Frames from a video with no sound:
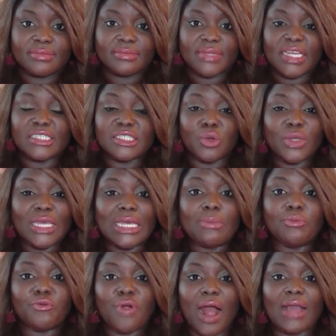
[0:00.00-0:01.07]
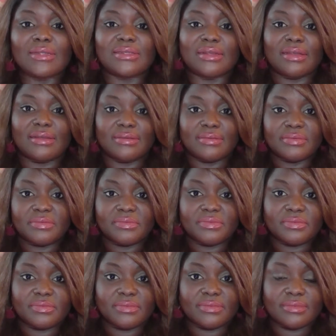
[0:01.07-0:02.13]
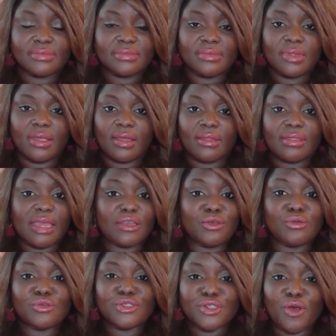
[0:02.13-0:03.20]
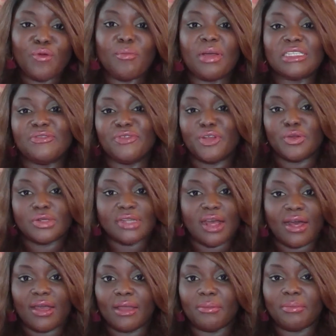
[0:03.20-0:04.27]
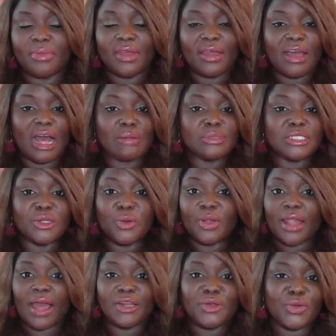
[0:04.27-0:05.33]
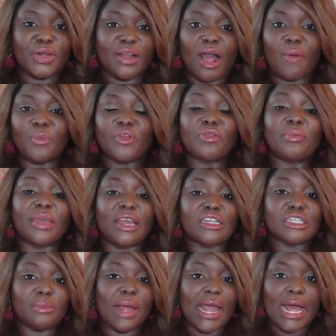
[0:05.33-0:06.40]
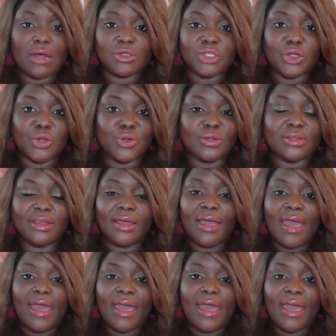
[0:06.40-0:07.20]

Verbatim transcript: And so keep rising. Thank you so much for your time. I'm so glad you could come with me into my household.